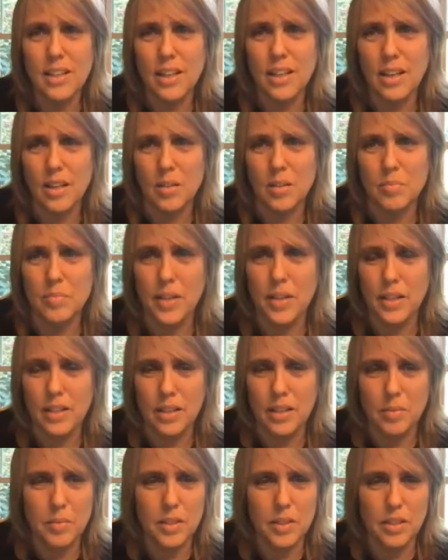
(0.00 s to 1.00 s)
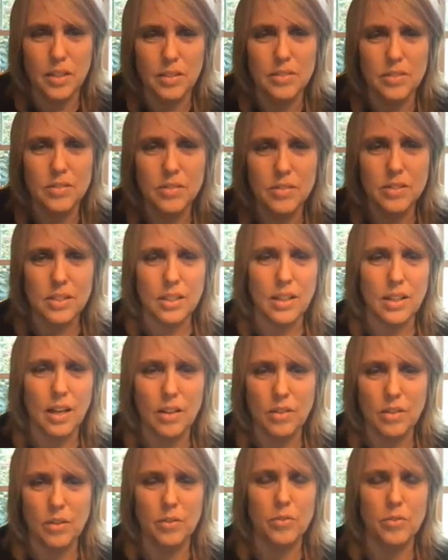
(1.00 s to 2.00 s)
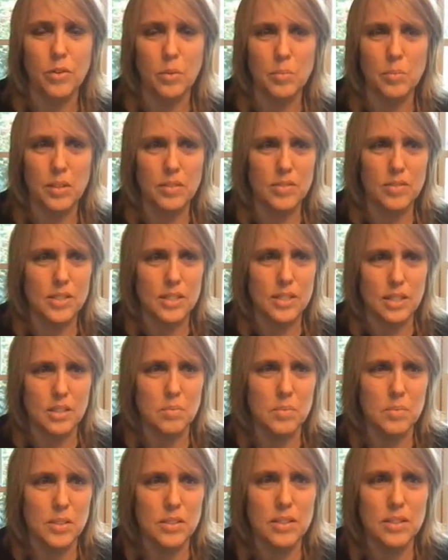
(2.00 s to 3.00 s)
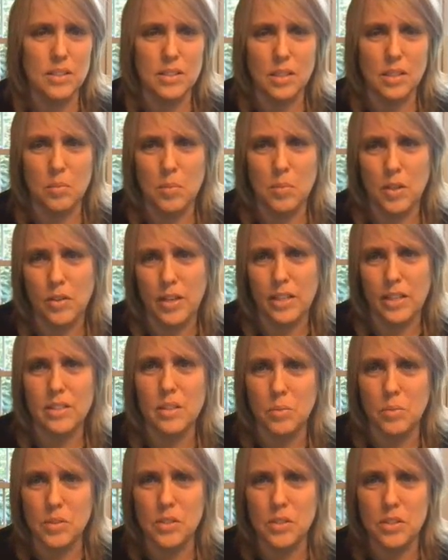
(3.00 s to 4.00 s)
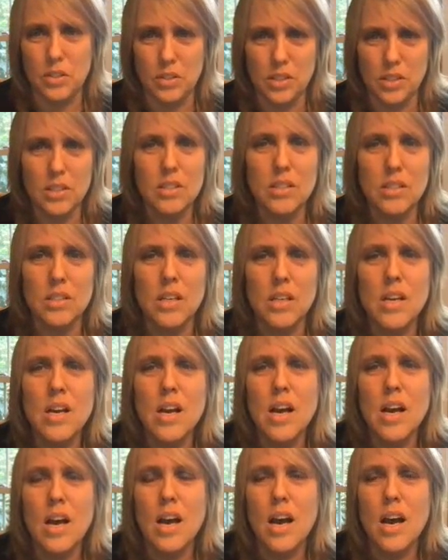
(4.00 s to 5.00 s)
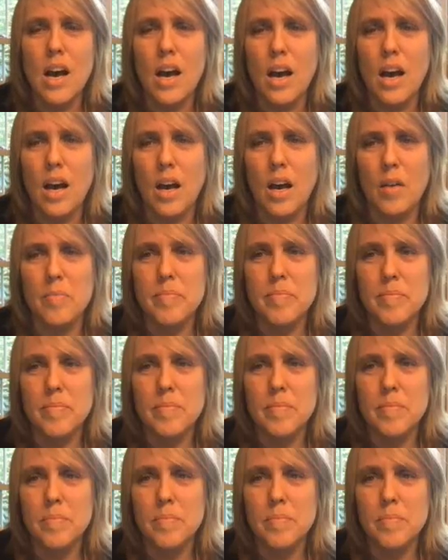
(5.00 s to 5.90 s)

and I'm going to see that through formative assessments as I'm interacting with students. And